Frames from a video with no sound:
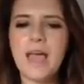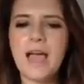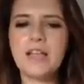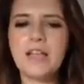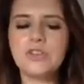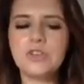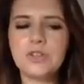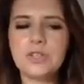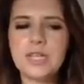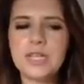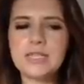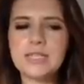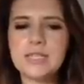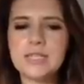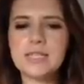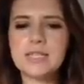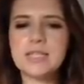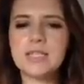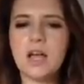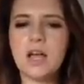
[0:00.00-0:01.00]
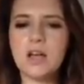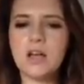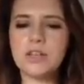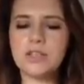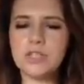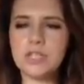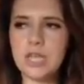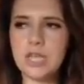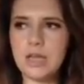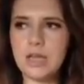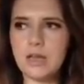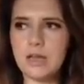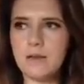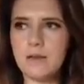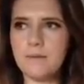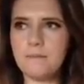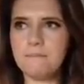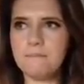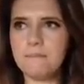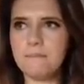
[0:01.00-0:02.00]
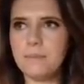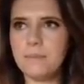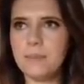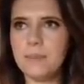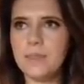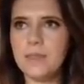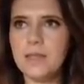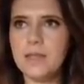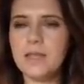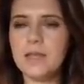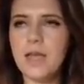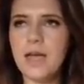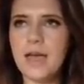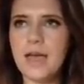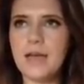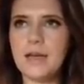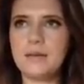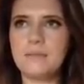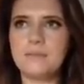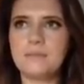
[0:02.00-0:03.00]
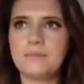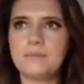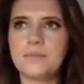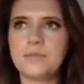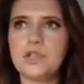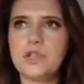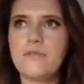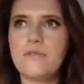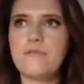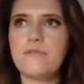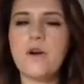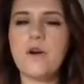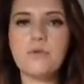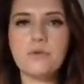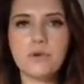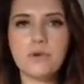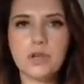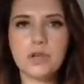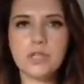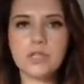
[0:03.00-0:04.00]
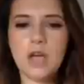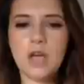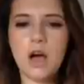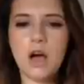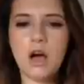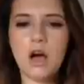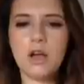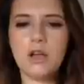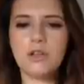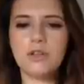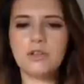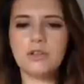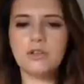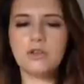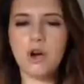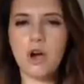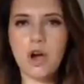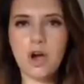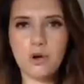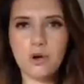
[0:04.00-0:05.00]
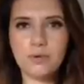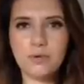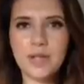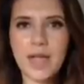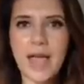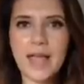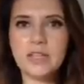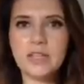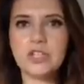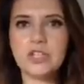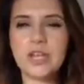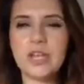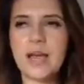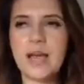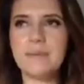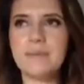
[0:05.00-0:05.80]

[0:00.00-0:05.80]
And you need to start to focus on your own energy.